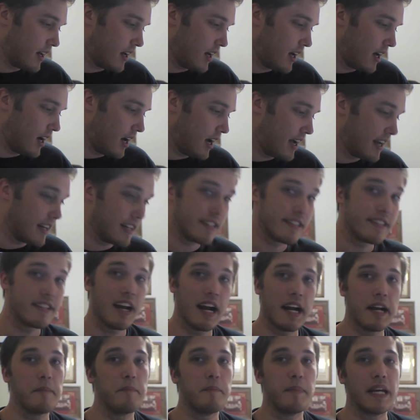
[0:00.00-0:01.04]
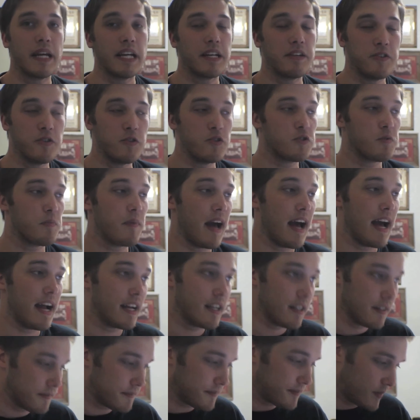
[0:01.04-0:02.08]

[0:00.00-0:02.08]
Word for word: uh, and is not a big douchebag.